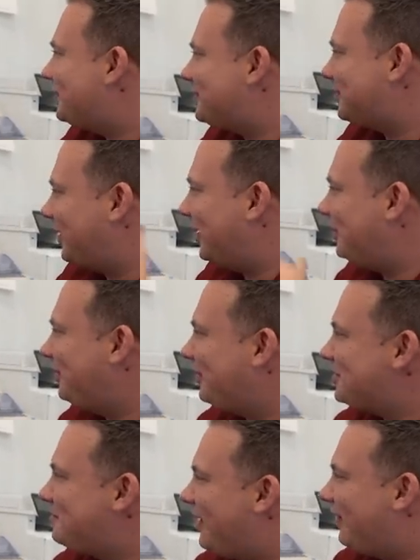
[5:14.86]
It's three 300
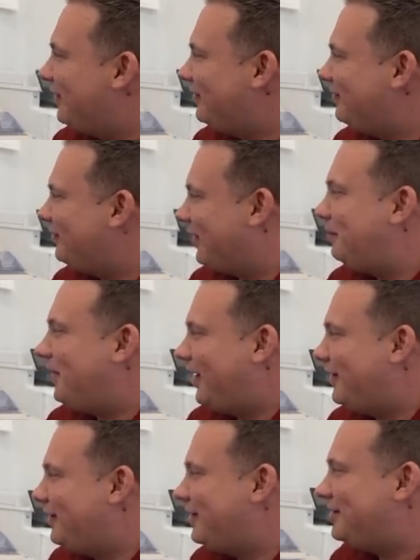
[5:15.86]
horsepower for a
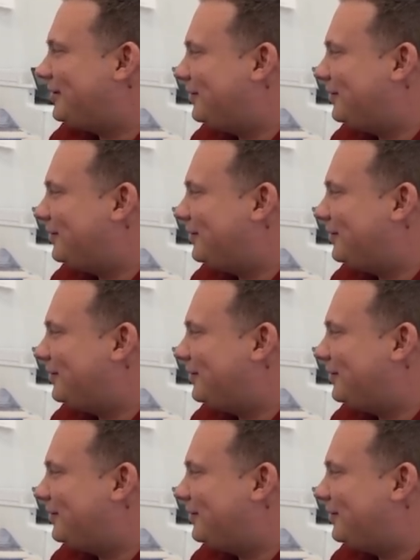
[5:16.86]
PA-32.